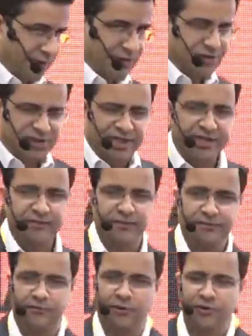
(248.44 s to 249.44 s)
want to stay
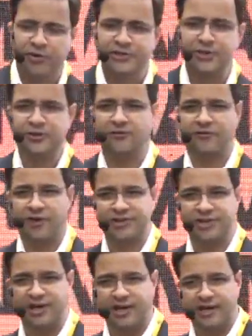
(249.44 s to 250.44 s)
focused on the
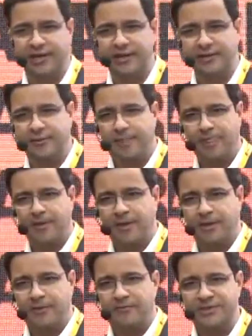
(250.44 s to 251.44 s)
functionality,
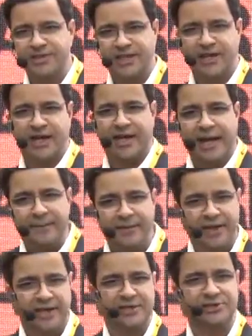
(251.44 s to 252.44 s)
which they can
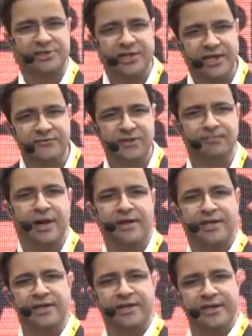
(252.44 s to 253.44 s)
adapt and change with
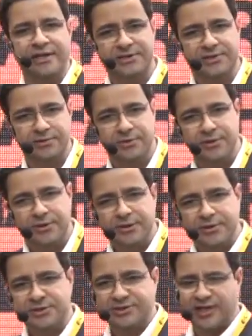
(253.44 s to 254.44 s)
market needs
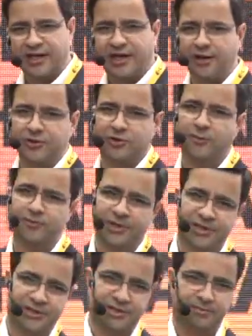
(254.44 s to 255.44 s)
to stay ahead of the
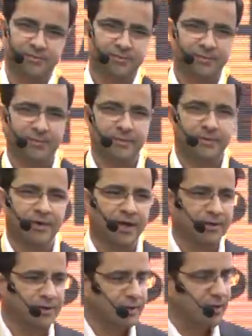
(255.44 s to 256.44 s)
competition,
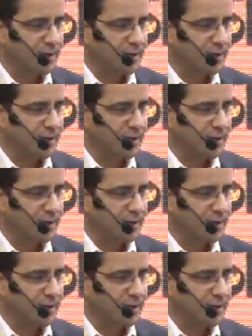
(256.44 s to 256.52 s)
right?